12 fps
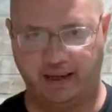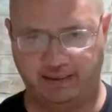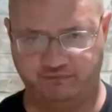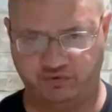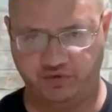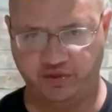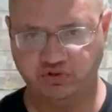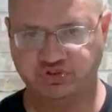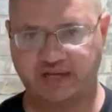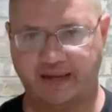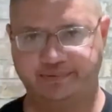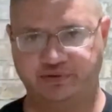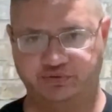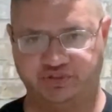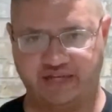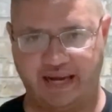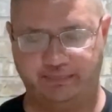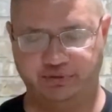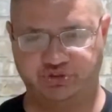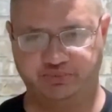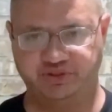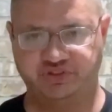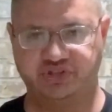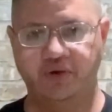For those types of
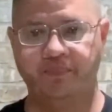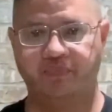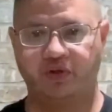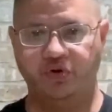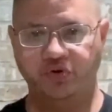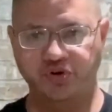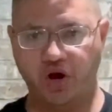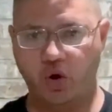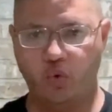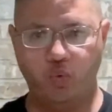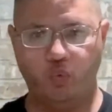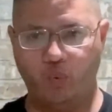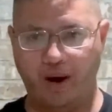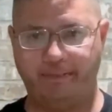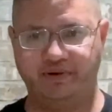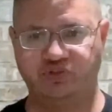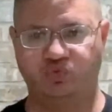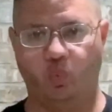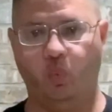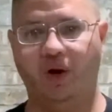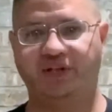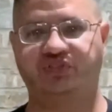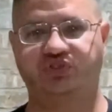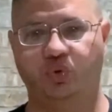establishments, no weapons
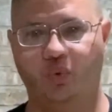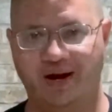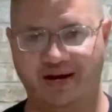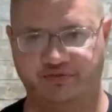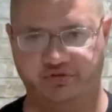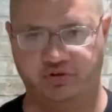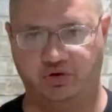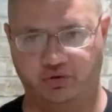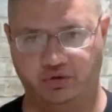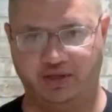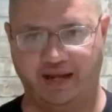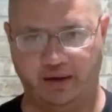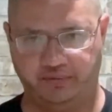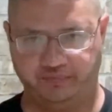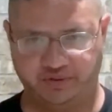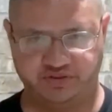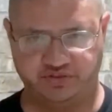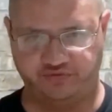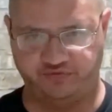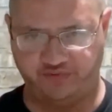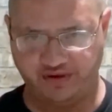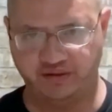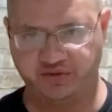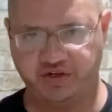whatsoever are allowed. It's a
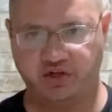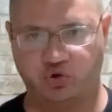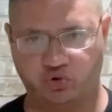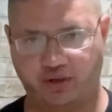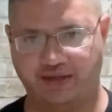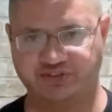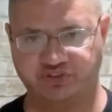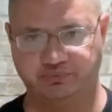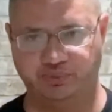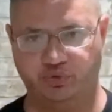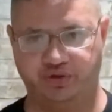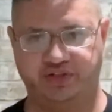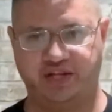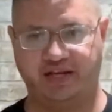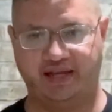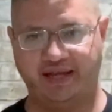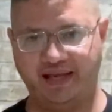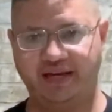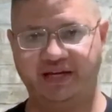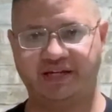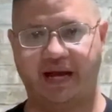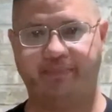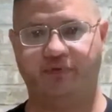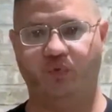felony across the board to take any
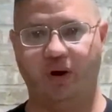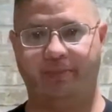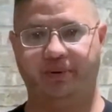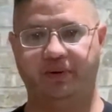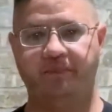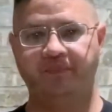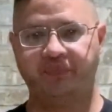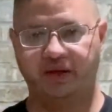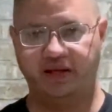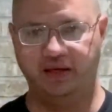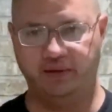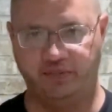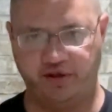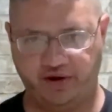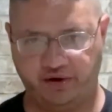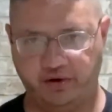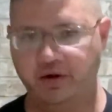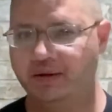type of weapon in there.